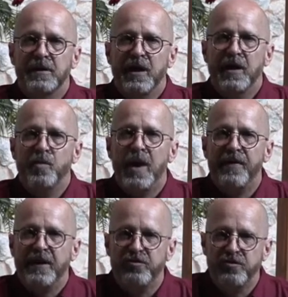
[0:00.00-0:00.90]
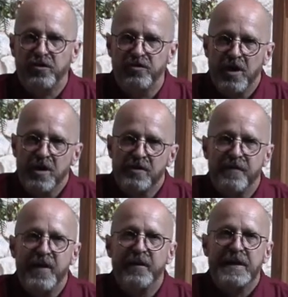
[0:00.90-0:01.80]
And while that's just the
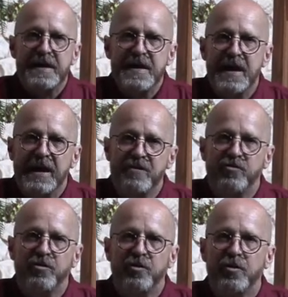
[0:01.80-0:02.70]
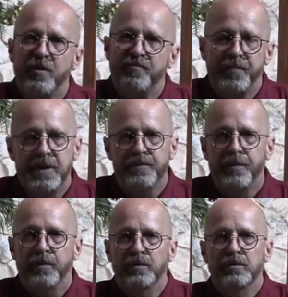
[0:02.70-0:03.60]
very nature of
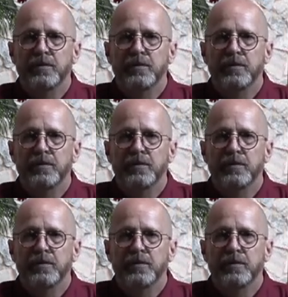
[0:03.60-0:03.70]
people,